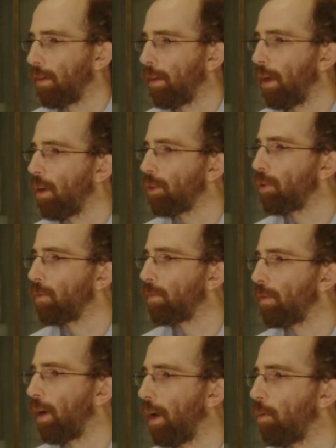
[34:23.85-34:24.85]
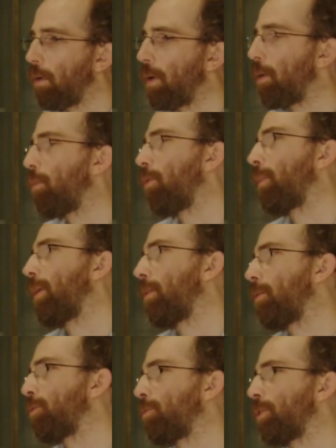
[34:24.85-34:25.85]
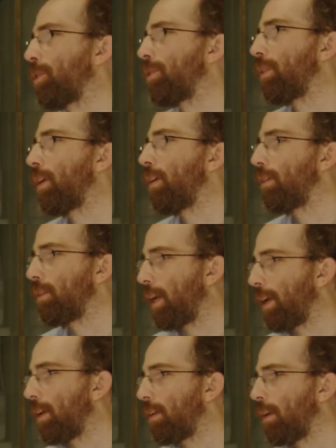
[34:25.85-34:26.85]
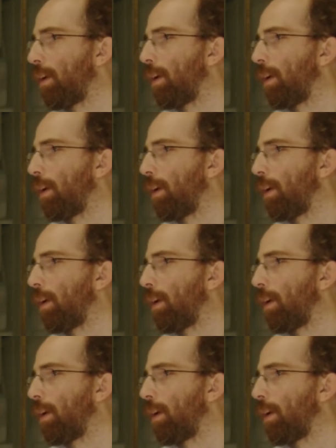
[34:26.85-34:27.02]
And also, I want to make a point about Hearst, which is that Dan,